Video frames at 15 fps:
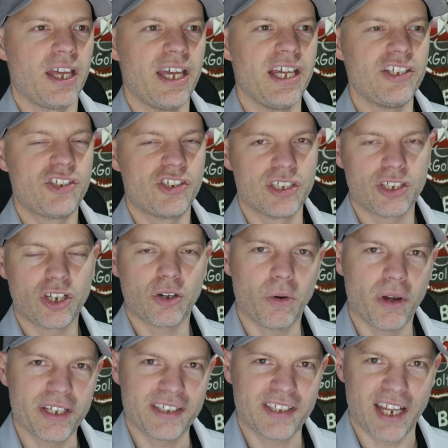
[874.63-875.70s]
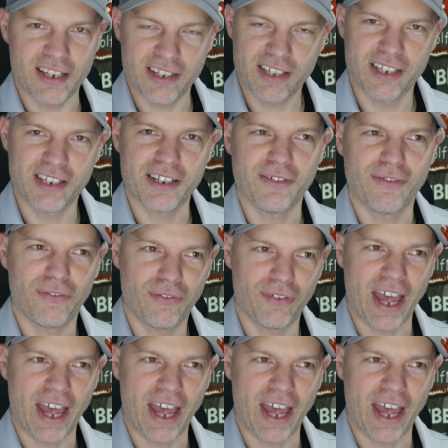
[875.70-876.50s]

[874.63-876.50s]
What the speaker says: It's just quite sensitive,